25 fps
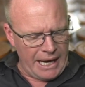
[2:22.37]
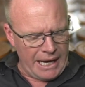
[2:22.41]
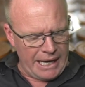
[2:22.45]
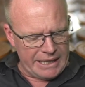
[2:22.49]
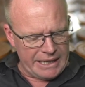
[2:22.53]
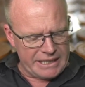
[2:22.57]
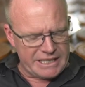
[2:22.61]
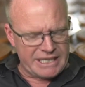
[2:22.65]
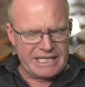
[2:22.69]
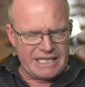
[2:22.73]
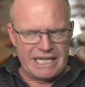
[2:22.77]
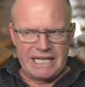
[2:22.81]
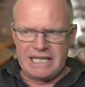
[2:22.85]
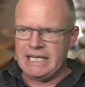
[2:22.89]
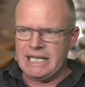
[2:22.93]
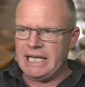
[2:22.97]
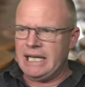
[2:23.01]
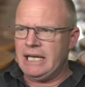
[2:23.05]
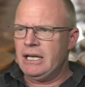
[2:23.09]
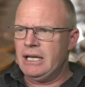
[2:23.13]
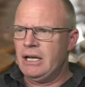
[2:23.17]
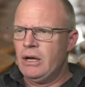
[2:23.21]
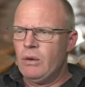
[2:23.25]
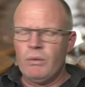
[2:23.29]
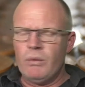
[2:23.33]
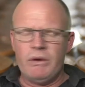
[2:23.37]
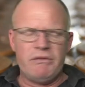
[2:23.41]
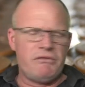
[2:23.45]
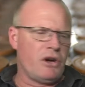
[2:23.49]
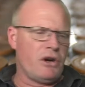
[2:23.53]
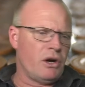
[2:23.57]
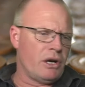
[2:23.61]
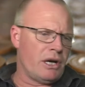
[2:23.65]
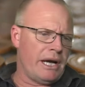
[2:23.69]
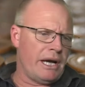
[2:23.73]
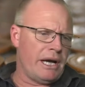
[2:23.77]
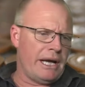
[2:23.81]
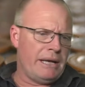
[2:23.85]
Sydney. We've
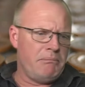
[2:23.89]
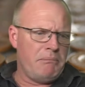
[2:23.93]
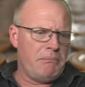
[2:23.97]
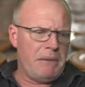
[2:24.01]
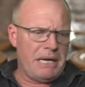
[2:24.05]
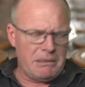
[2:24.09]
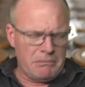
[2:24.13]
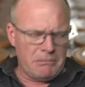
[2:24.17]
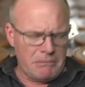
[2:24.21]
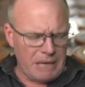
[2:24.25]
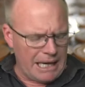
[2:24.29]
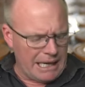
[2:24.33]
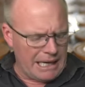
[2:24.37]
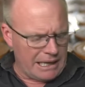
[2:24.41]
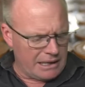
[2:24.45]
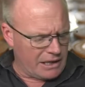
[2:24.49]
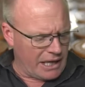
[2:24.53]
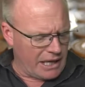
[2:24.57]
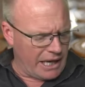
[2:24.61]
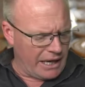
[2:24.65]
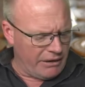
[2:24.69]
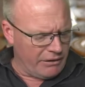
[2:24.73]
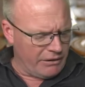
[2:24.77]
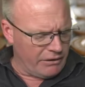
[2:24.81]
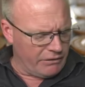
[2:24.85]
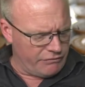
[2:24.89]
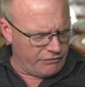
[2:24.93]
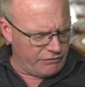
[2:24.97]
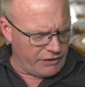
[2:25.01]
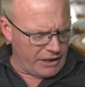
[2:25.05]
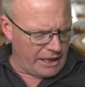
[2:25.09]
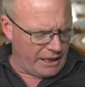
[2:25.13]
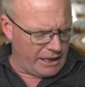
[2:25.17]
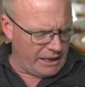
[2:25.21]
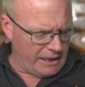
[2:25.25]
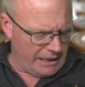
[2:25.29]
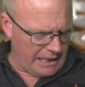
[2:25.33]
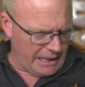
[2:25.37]
got a mint mark there of
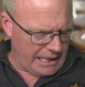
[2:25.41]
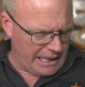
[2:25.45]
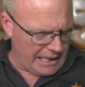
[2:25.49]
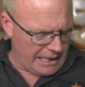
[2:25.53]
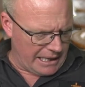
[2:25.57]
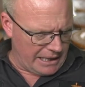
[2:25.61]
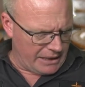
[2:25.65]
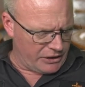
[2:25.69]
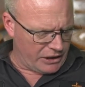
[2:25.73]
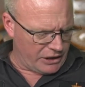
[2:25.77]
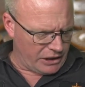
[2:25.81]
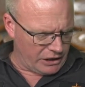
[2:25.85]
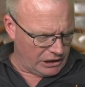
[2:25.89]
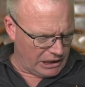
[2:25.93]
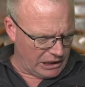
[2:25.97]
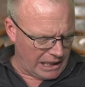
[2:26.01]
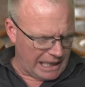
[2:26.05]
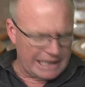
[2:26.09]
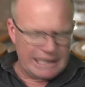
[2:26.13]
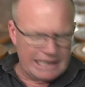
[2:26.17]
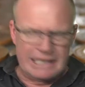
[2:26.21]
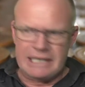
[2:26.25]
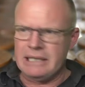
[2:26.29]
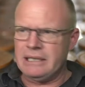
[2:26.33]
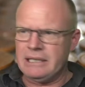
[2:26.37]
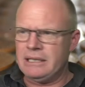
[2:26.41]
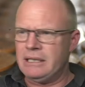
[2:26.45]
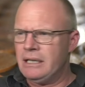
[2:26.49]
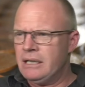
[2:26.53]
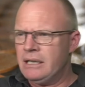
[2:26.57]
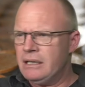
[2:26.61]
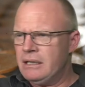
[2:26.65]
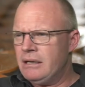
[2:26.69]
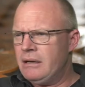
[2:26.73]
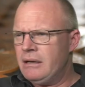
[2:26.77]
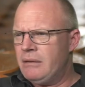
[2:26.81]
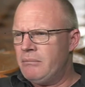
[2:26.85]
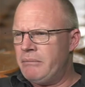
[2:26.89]
the London
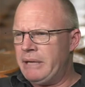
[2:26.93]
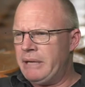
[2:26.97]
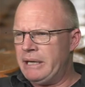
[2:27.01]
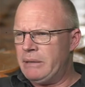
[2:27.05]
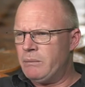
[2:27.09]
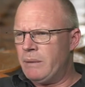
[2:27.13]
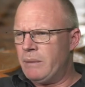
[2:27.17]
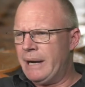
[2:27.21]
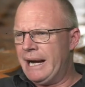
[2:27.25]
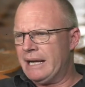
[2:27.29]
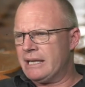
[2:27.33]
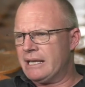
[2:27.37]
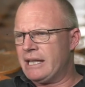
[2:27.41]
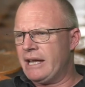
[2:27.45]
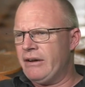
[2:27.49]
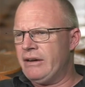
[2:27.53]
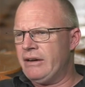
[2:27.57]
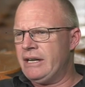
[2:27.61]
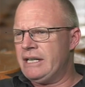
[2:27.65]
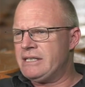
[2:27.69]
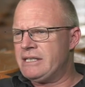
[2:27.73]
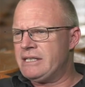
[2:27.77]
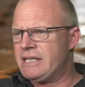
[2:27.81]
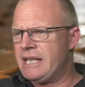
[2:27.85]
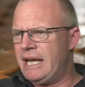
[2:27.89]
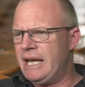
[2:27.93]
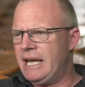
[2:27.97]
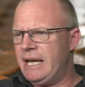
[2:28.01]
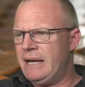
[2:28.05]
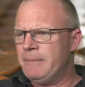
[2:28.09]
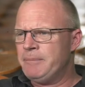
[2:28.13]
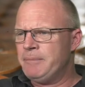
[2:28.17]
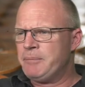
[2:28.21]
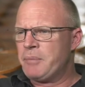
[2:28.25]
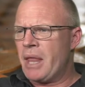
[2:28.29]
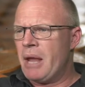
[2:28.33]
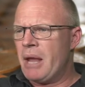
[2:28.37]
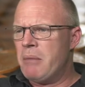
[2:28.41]
mint mark. There it is there.
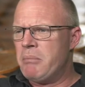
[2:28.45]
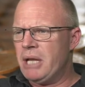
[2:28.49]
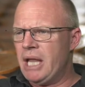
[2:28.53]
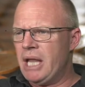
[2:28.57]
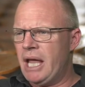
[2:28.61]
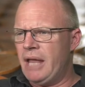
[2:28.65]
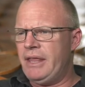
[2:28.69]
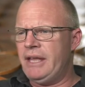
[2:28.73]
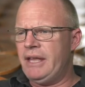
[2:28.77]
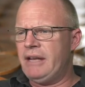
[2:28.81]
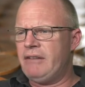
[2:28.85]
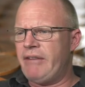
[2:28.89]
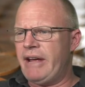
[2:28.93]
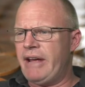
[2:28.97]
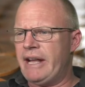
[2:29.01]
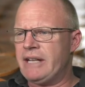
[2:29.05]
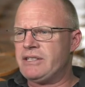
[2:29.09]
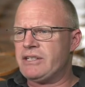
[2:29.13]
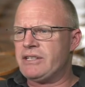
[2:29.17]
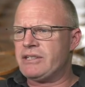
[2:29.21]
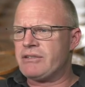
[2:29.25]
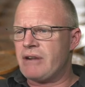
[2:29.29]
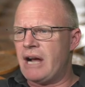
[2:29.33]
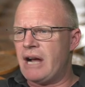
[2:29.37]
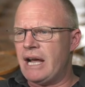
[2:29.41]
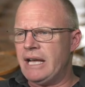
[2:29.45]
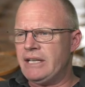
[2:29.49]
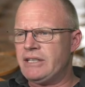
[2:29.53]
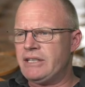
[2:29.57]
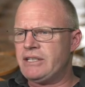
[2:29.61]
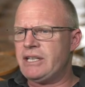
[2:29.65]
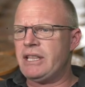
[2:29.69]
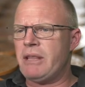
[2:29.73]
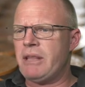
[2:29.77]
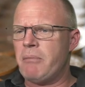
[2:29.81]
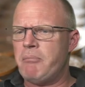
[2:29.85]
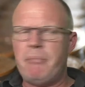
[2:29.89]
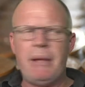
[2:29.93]
Below the Advanced Australia, you see
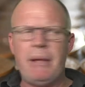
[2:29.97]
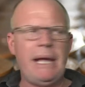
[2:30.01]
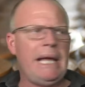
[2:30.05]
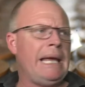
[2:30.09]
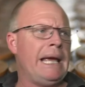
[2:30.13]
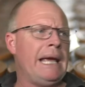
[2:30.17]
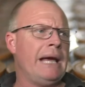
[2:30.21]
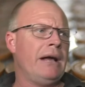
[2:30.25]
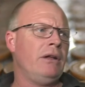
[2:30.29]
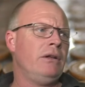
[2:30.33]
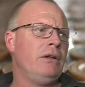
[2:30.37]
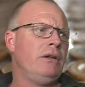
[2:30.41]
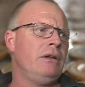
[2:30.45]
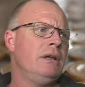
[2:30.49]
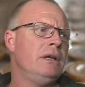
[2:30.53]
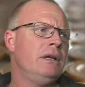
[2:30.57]
the PL